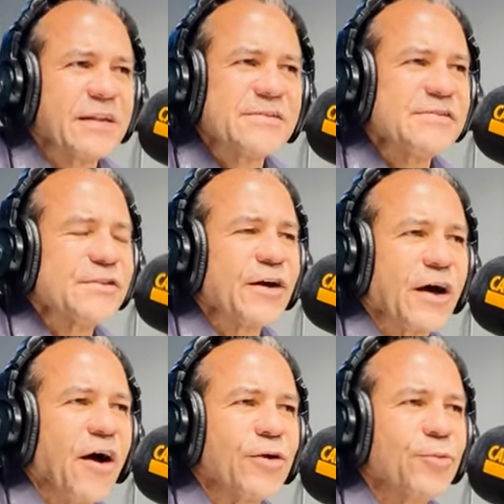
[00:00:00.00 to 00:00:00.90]
This is not
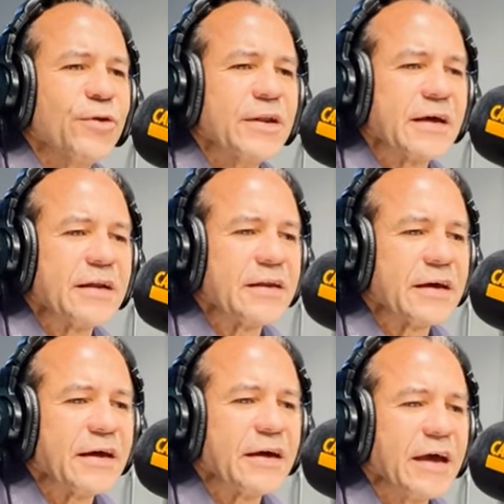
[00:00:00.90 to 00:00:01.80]
Hollywood, and
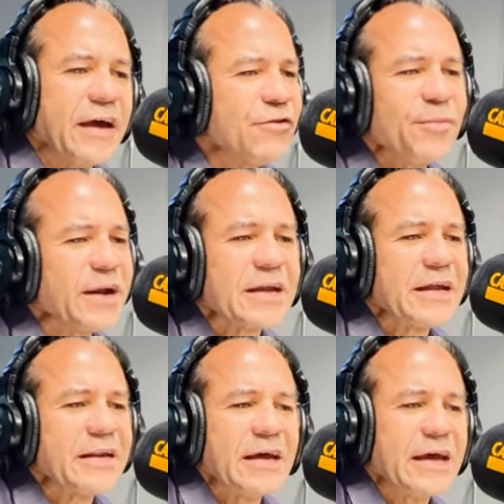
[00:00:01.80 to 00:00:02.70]
uh, everybody
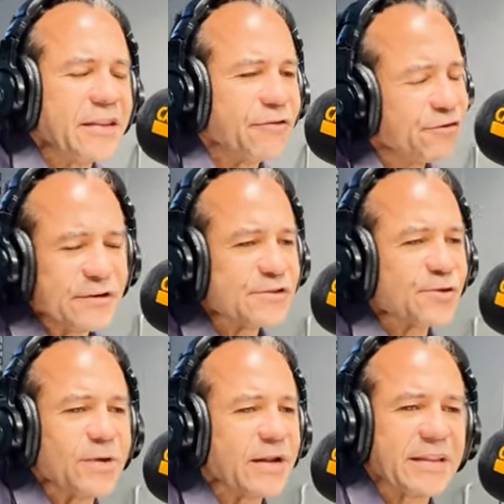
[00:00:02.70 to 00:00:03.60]
in in the
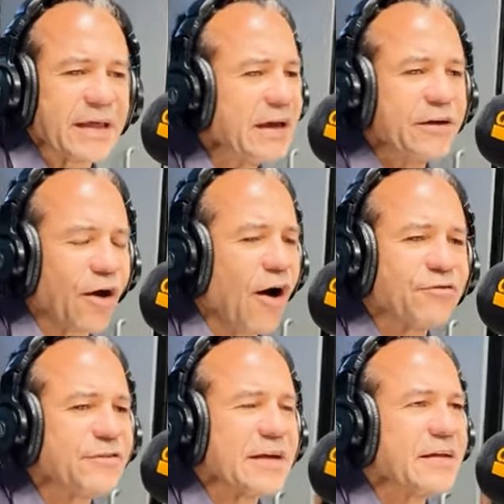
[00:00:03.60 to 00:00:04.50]
first world they graft,